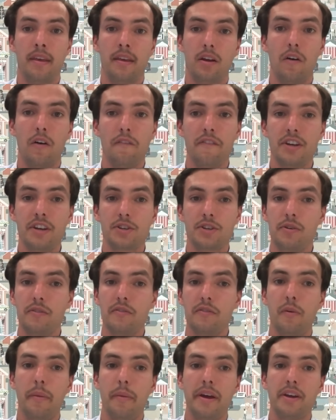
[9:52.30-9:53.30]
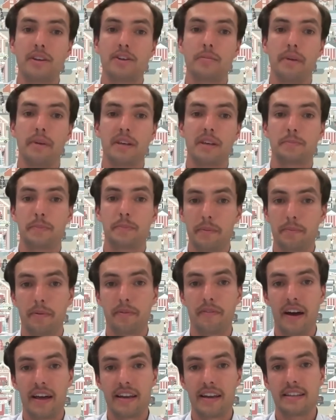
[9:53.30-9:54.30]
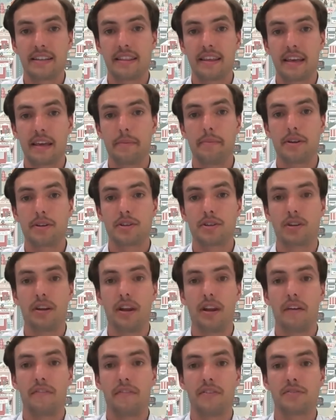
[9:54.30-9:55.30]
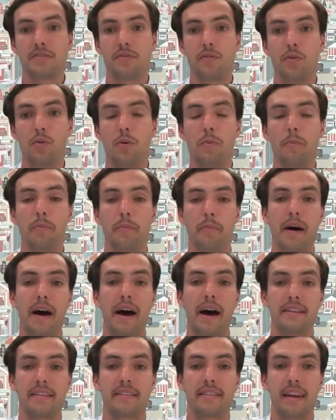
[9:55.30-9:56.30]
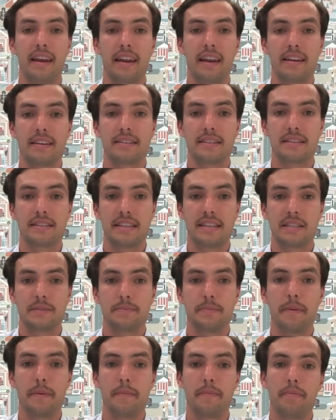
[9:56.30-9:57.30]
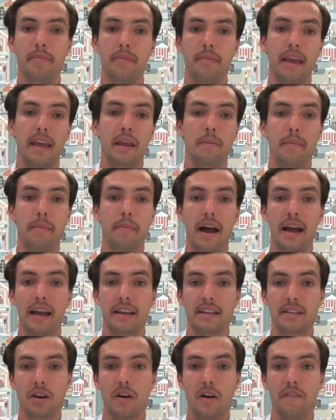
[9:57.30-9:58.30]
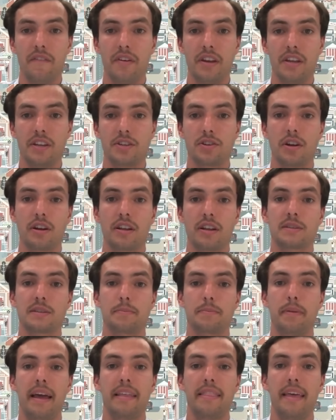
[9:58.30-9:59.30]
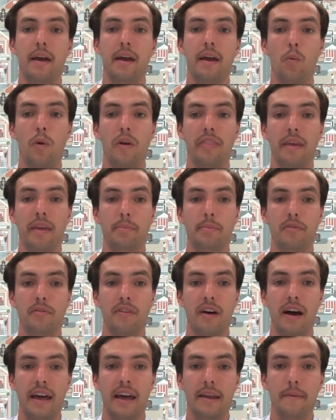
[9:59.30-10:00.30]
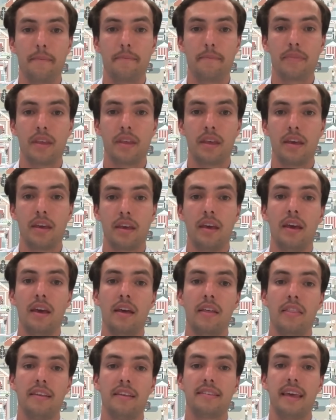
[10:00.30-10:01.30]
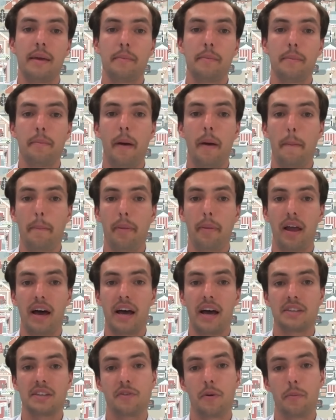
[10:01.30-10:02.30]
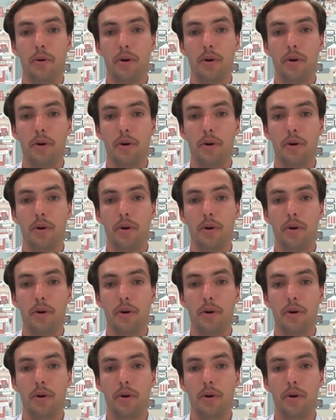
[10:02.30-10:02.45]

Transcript: Confidential information must be provided to the Commission if it's formed part of the lender's assessment. They could mark it as confidential and explain that when they provide it. The same applies for